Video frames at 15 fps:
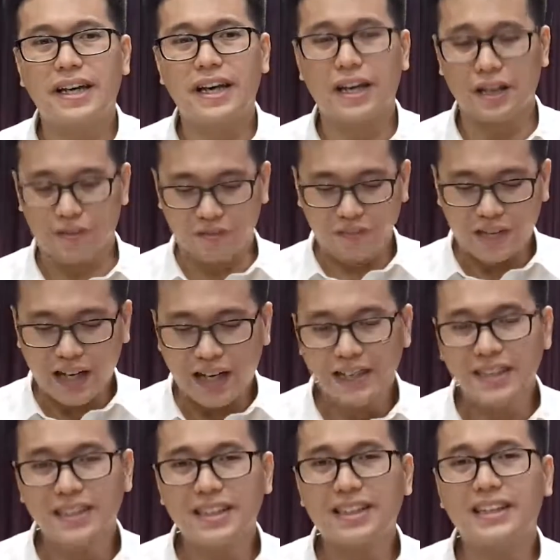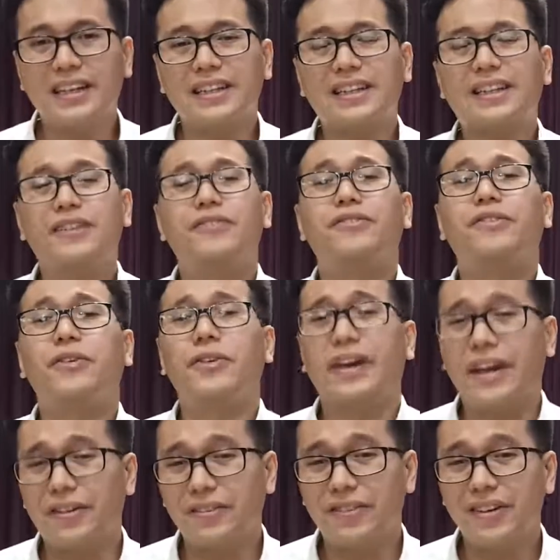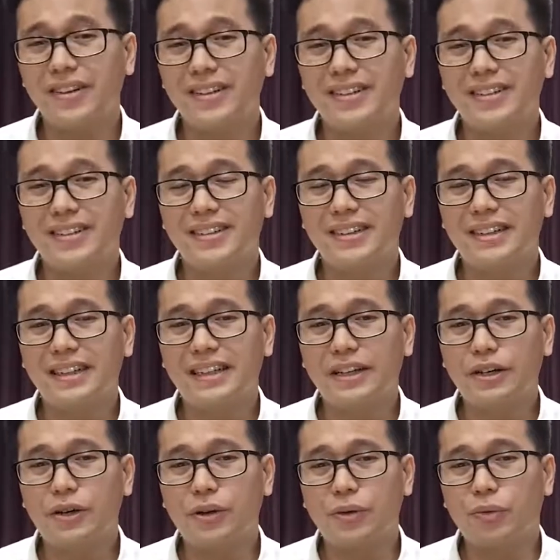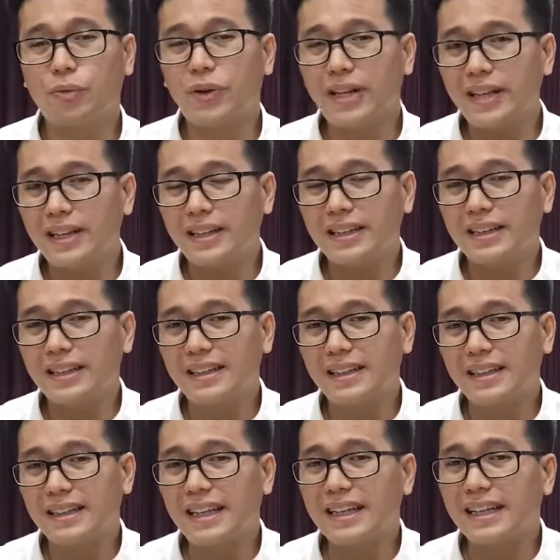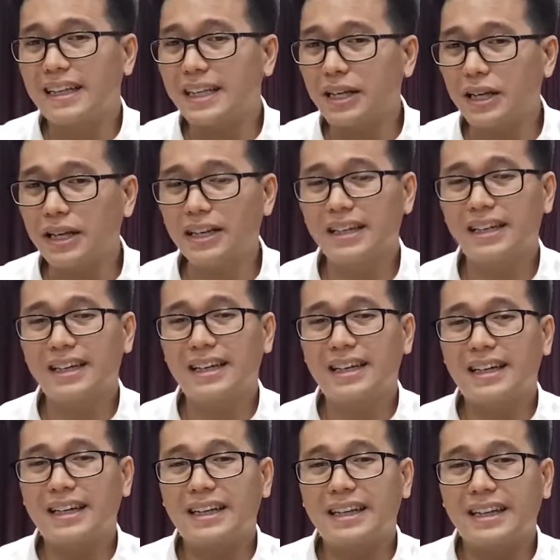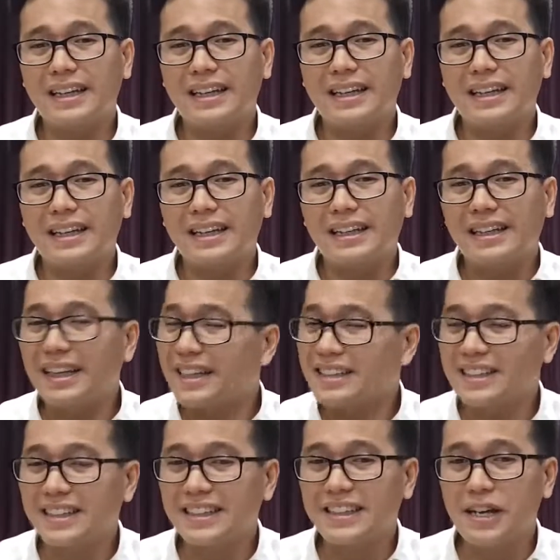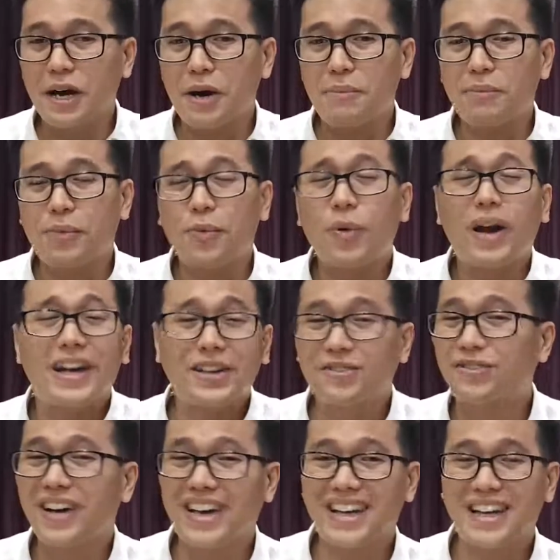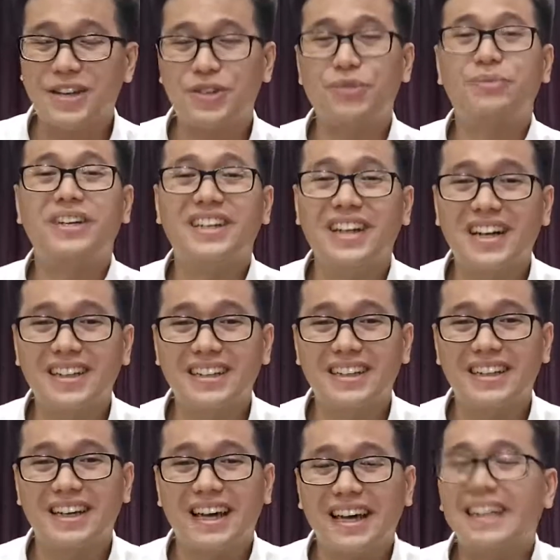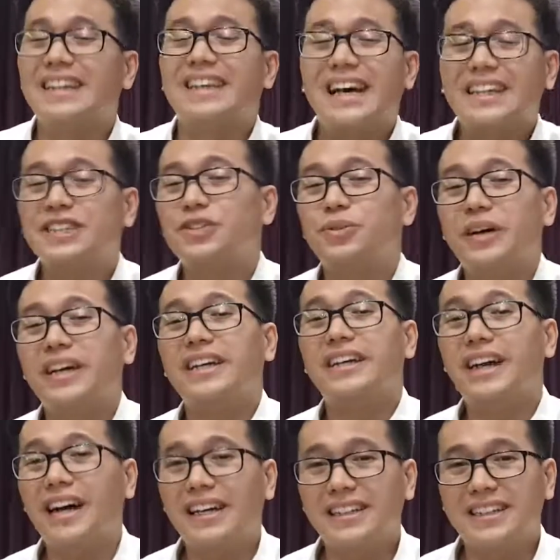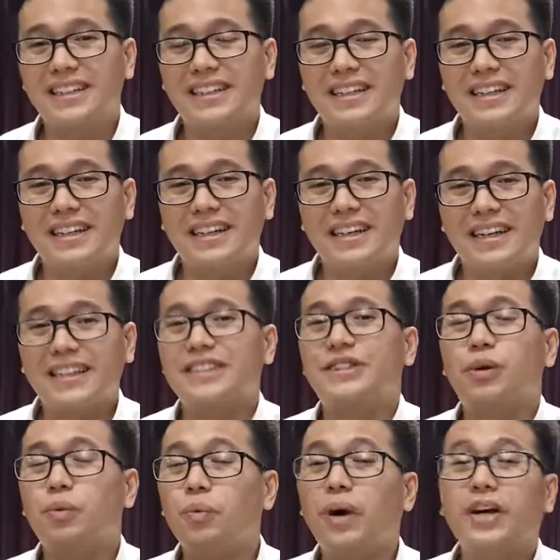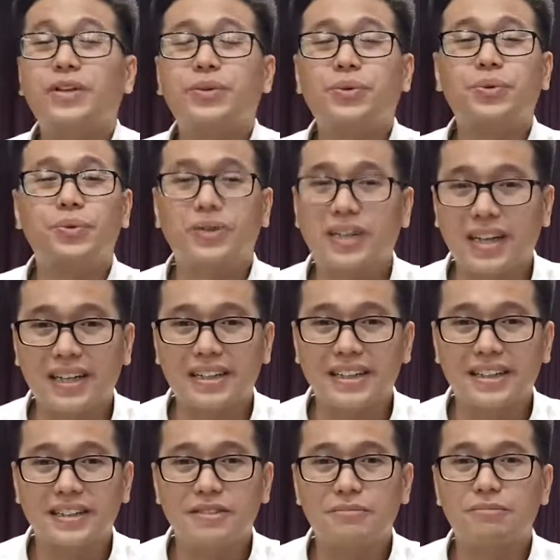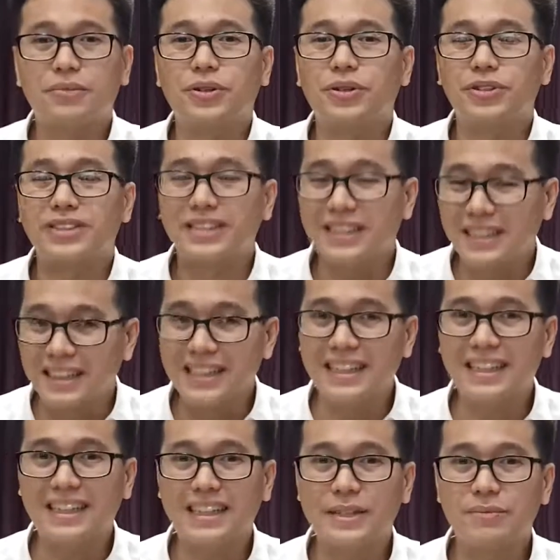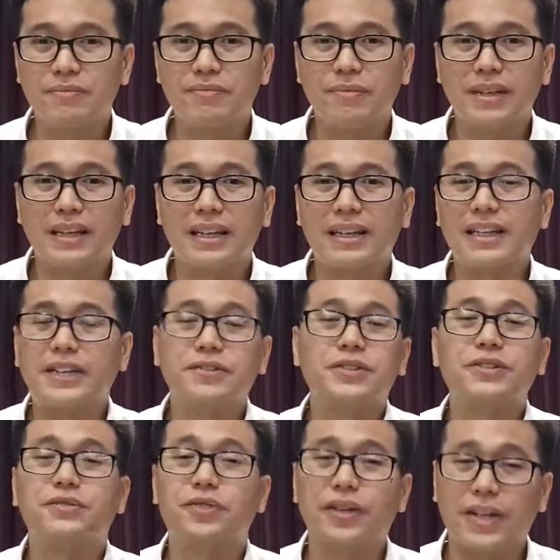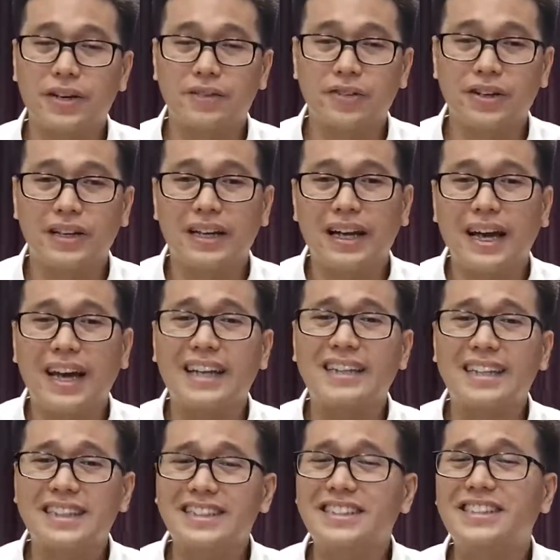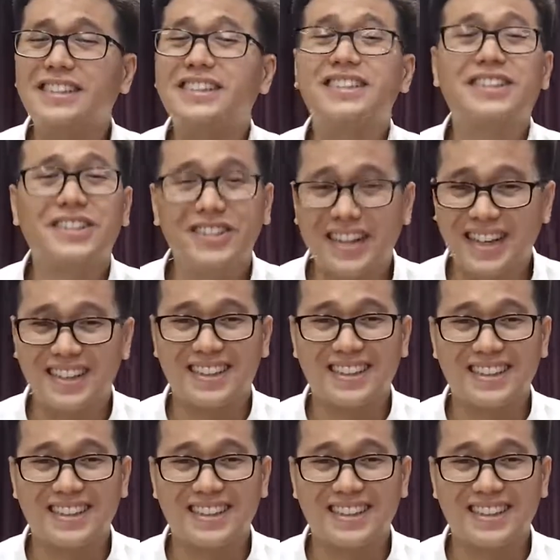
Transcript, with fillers: if God did not live forever, well, then he doesn't um, qualify to be God. And that's why God is the one true God because he lives forever. And it's just right